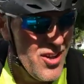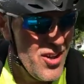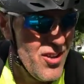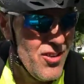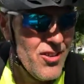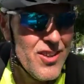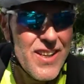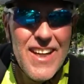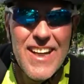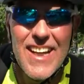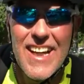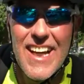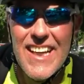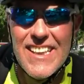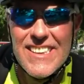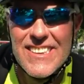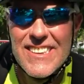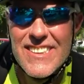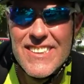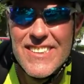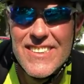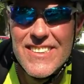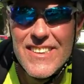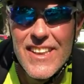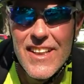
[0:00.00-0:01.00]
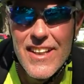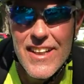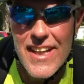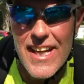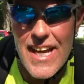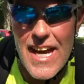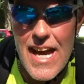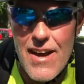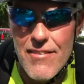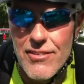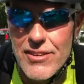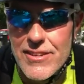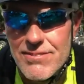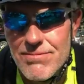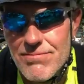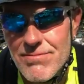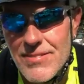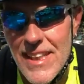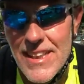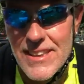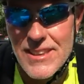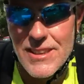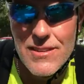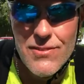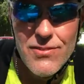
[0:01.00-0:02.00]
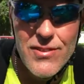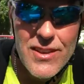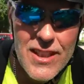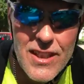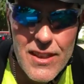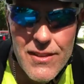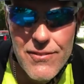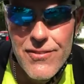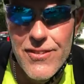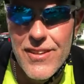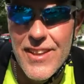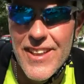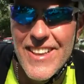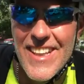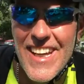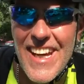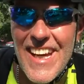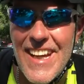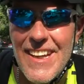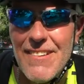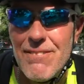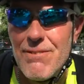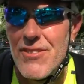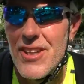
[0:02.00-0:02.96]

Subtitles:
Okay guys, there you have it. That's the video for the day.